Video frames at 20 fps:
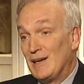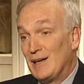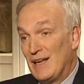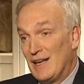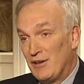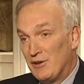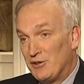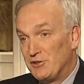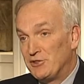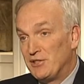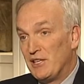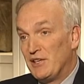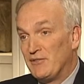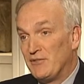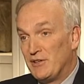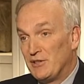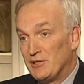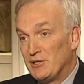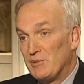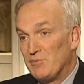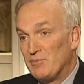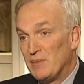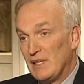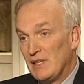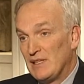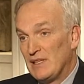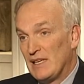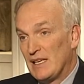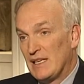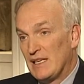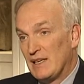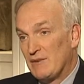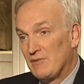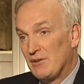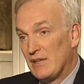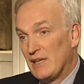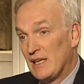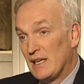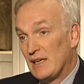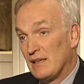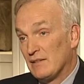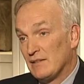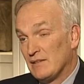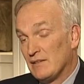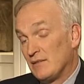energy efficient building and everything else.